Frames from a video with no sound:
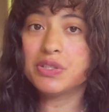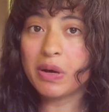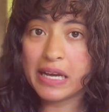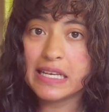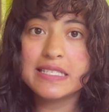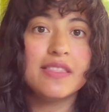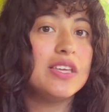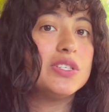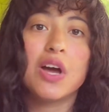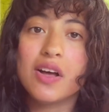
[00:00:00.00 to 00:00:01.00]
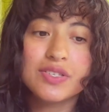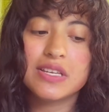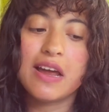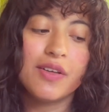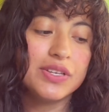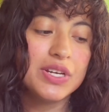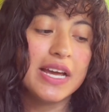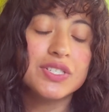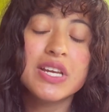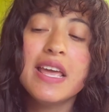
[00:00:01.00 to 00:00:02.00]
or twice, and they tossed it out in the
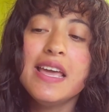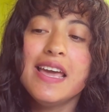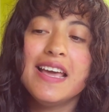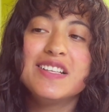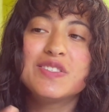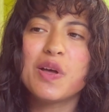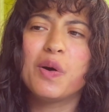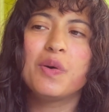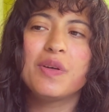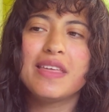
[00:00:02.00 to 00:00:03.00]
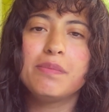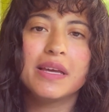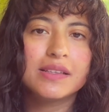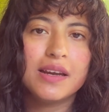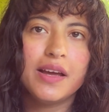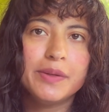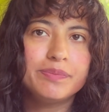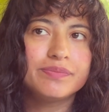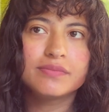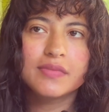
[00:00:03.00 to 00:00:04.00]
trash. And so they picked it up,
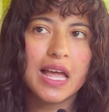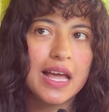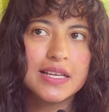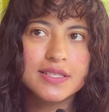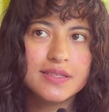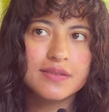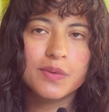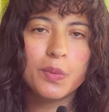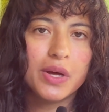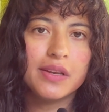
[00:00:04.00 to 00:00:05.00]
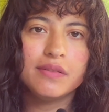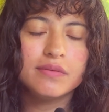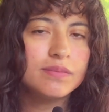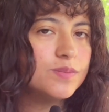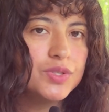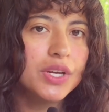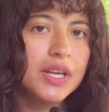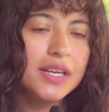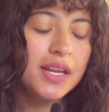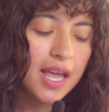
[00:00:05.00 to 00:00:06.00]
as one
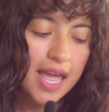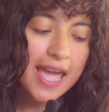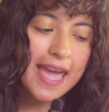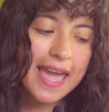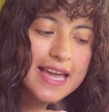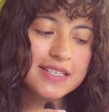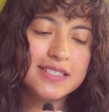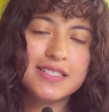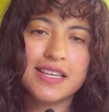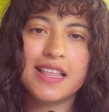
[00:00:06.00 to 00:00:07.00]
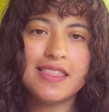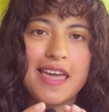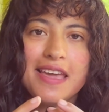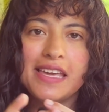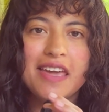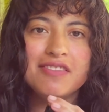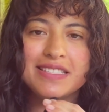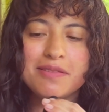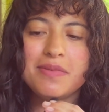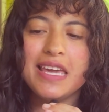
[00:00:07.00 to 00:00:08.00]
should, and they gave it
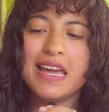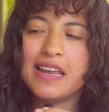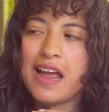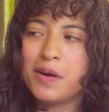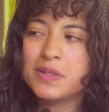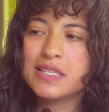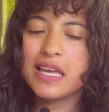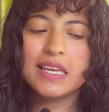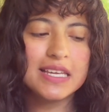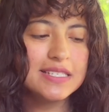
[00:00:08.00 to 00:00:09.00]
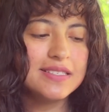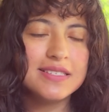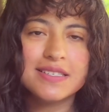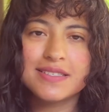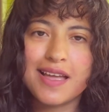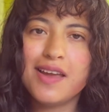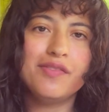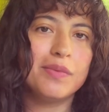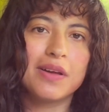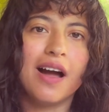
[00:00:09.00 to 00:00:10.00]
to me, and I was like, is this a sign
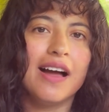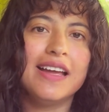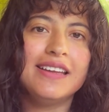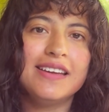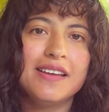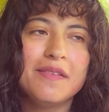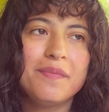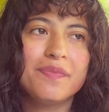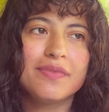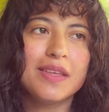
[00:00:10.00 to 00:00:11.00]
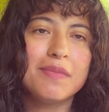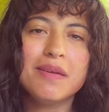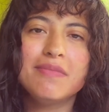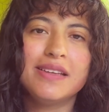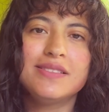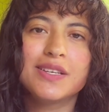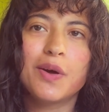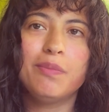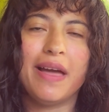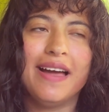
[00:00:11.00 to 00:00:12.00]
from God? Am I meant to
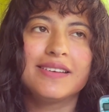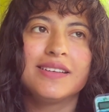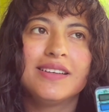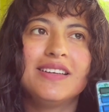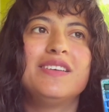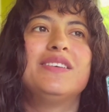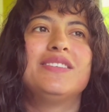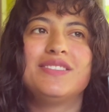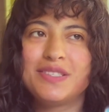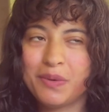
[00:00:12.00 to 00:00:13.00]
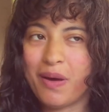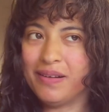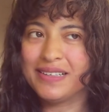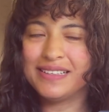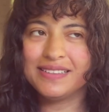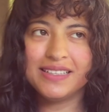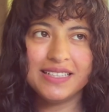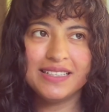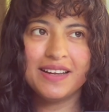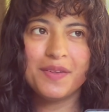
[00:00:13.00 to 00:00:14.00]
go back to watercolor?